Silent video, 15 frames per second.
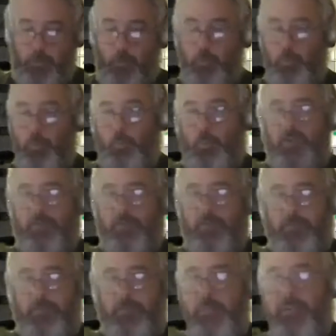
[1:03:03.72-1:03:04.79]
one-to-one
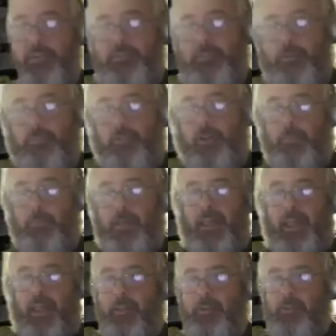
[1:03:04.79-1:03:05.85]
mapping, so a flight plan
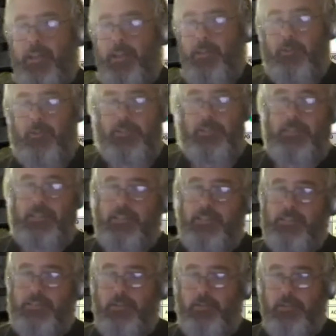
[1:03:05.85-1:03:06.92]
had a track log
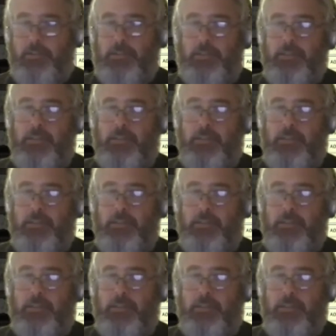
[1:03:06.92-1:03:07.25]
and so on.